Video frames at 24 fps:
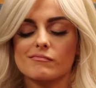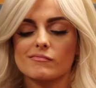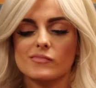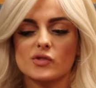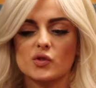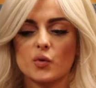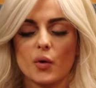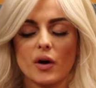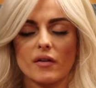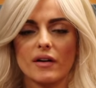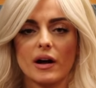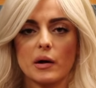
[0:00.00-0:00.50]

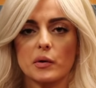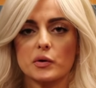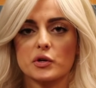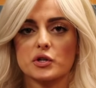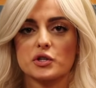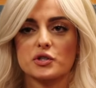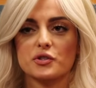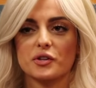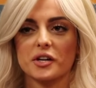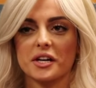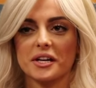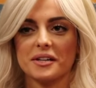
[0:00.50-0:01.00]
twelve hours
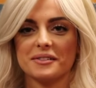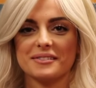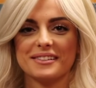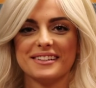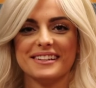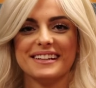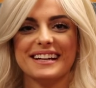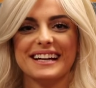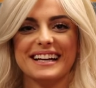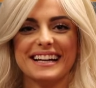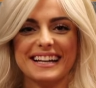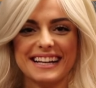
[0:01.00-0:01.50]
straight
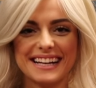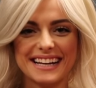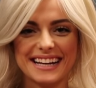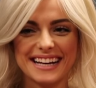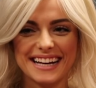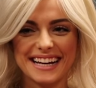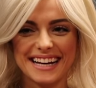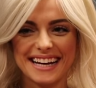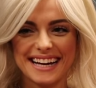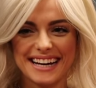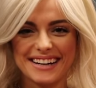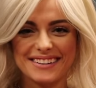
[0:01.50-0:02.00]

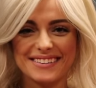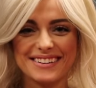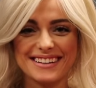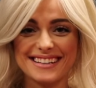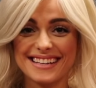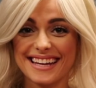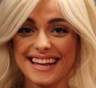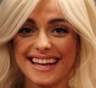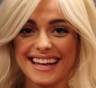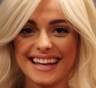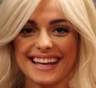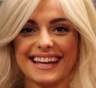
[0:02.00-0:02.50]
one
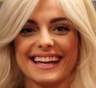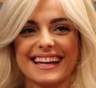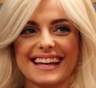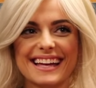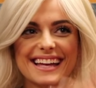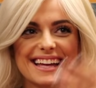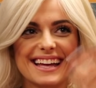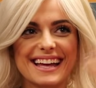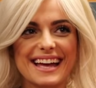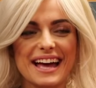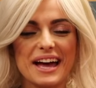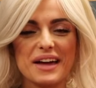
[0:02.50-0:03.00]
day
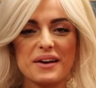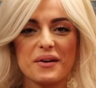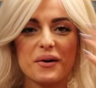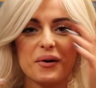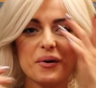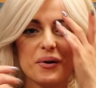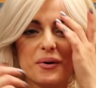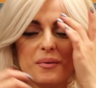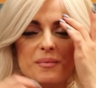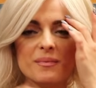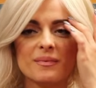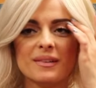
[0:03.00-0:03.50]
at
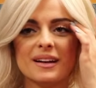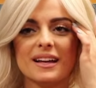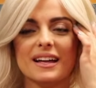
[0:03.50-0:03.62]
home.